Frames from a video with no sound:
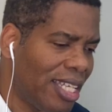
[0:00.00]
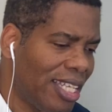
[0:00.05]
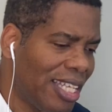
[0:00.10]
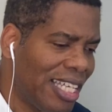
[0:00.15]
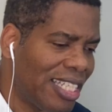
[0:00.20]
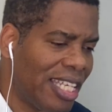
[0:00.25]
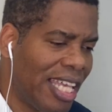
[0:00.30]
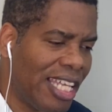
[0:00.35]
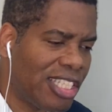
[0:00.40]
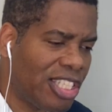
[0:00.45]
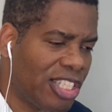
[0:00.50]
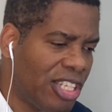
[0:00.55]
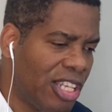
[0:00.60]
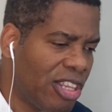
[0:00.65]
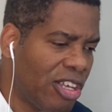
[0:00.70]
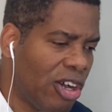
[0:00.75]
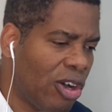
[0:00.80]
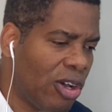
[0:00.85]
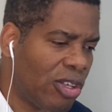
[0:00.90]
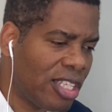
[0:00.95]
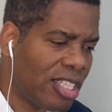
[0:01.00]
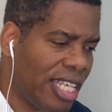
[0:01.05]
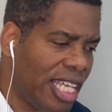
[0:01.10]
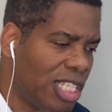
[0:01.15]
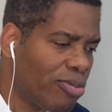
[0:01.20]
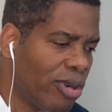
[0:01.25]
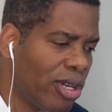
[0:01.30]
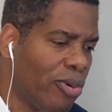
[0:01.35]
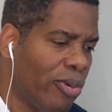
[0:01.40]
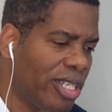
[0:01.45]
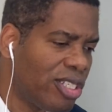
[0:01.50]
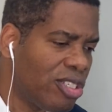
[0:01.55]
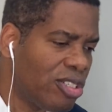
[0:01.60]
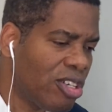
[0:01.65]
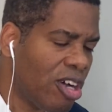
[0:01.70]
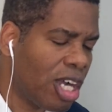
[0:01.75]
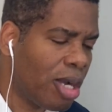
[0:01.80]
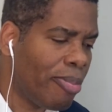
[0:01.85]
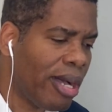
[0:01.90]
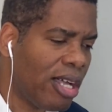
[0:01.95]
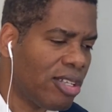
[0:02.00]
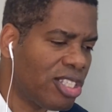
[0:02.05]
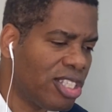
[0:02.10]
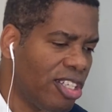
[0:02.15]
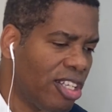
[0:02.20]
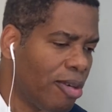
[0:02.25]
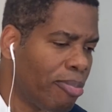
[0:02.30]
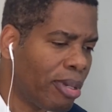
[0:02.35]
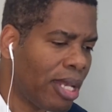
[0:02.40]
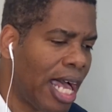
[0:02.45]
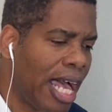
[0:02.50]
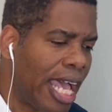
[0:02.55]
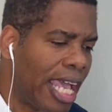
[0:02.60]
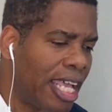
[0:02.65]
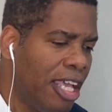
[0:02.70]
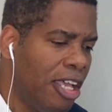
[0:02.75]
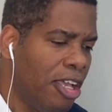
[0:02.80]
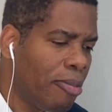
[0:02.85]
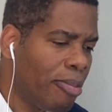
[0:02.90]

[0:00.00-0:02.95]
it's the things we're going to talk about still apply.